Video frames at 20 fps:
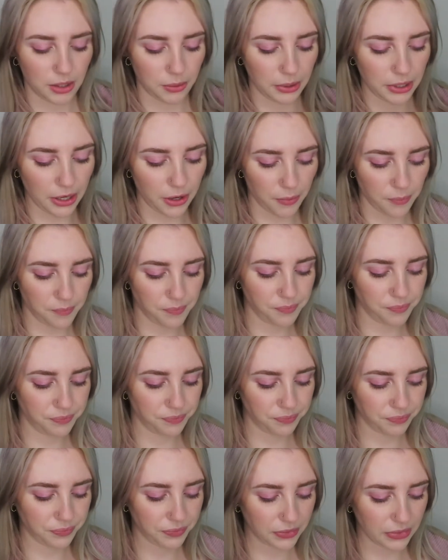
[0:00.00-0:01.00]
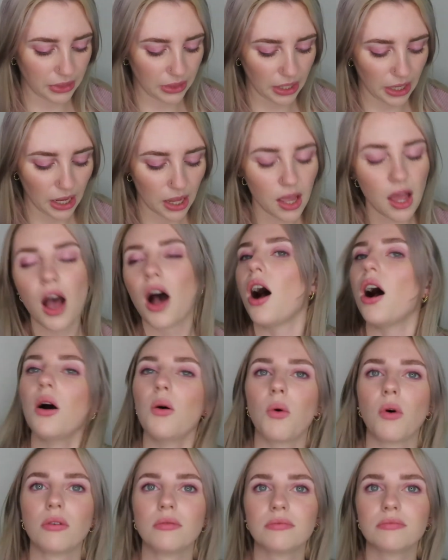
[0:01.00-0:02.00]
we go.
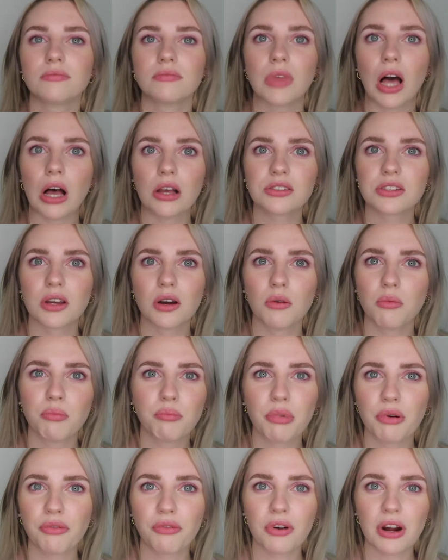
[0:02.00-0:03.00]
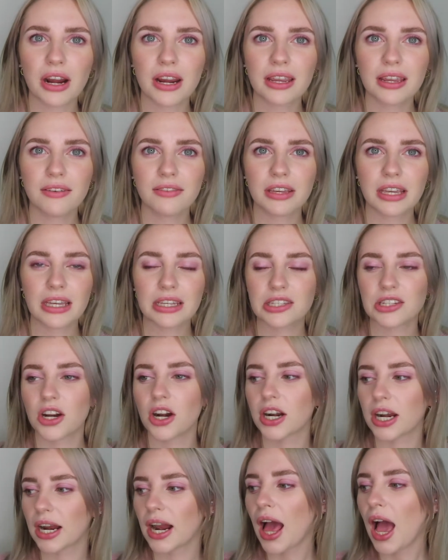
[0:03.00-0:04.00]
Oh, also, before I even get
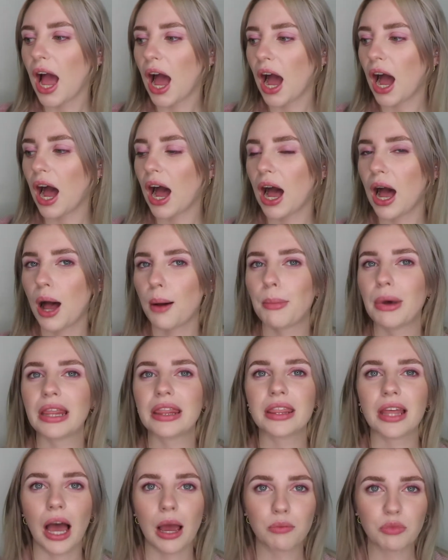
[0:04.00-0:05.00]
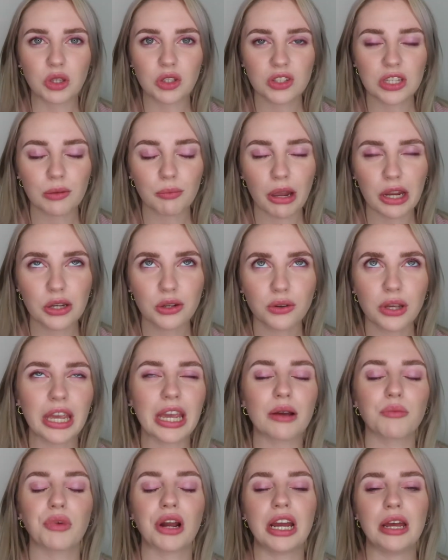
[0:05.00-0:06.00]
started, I'm using my new
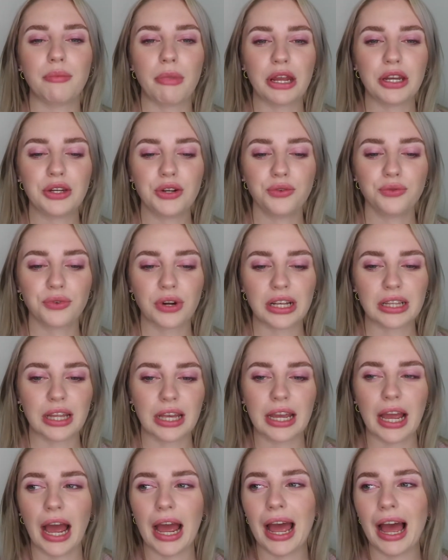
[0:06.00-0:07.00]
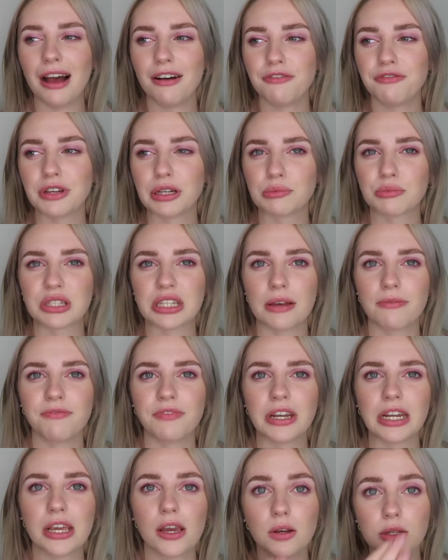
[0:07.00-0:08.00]
camera and my new ring light. I have filmed some
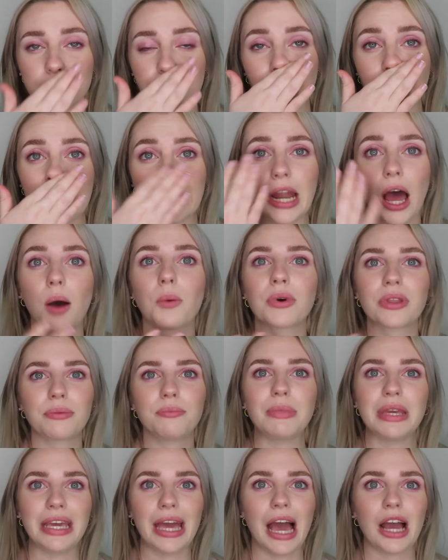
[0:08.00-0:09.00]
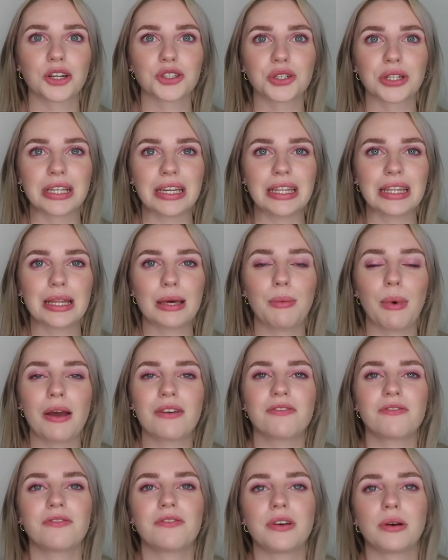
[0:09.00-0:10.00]
videos, but not with me actually in them. I
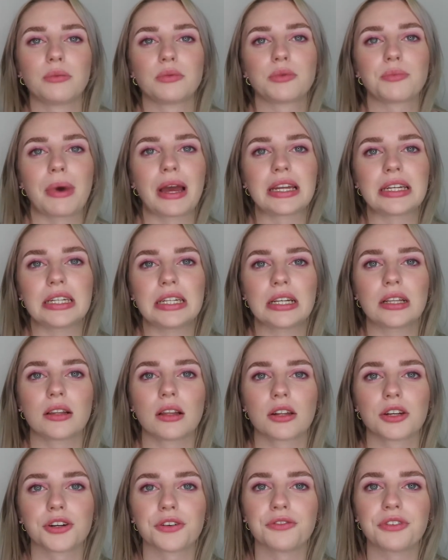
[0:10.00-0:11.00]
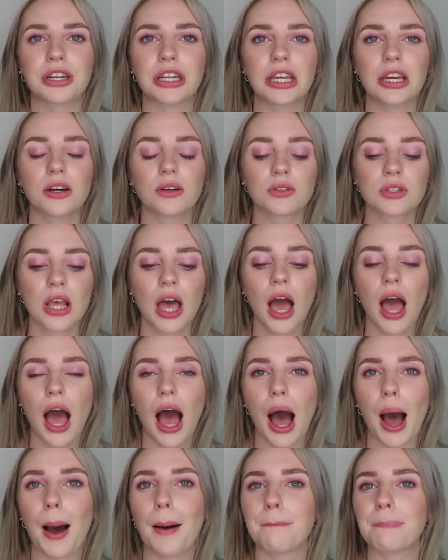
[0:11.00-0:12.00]
filmed my declutter videos,
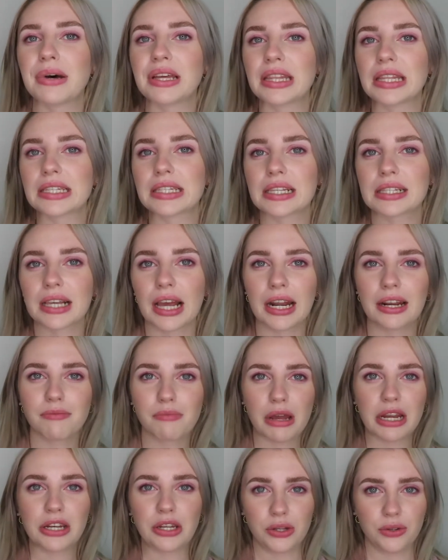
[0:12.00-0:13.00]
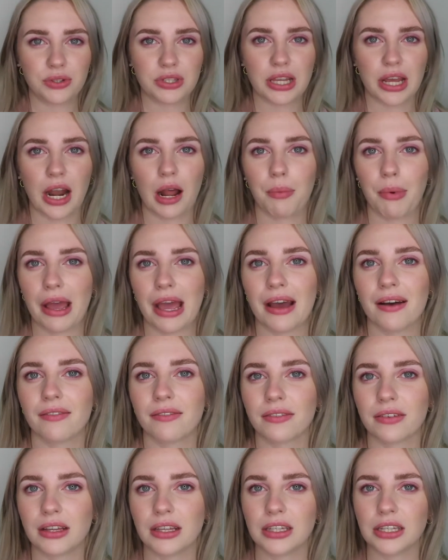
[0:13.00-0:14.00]
but this is kind of my new setup. I
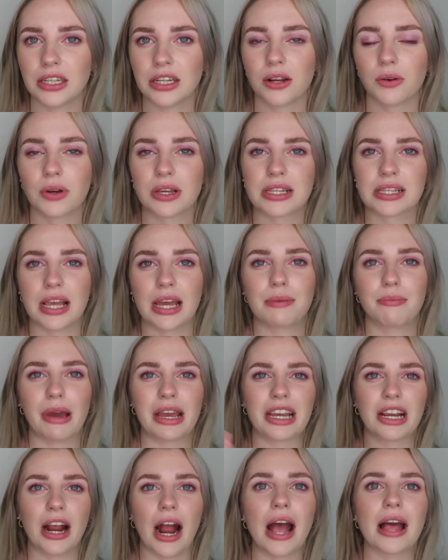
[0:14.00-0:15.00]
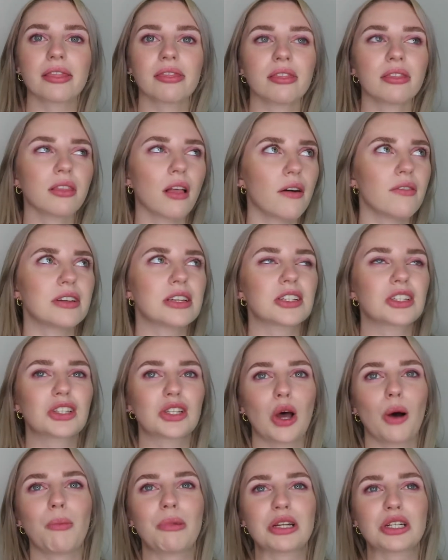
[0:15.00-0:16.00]
have, a sign back here. I love it
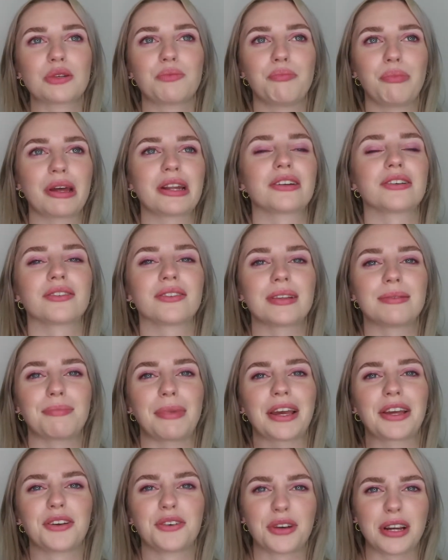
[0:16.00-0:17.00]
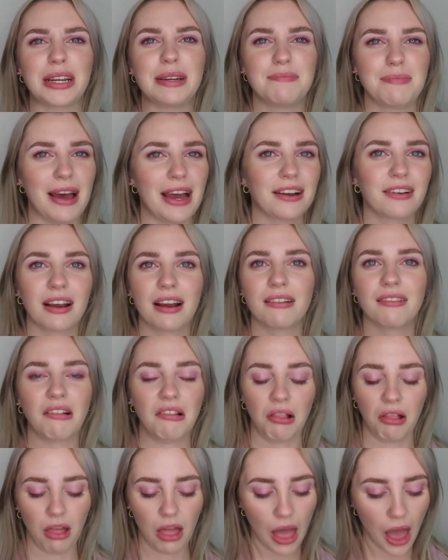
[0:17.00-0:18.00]
so much better than my green background.
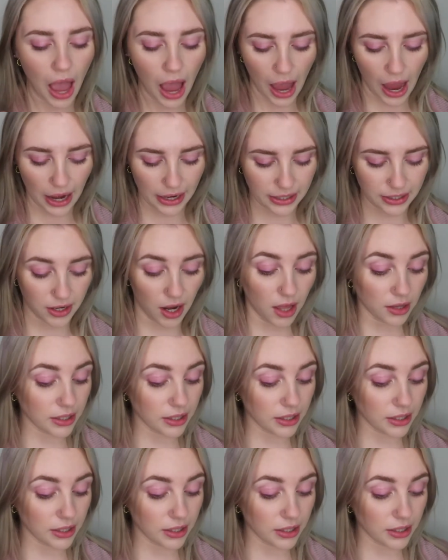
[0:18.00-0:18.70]
I did not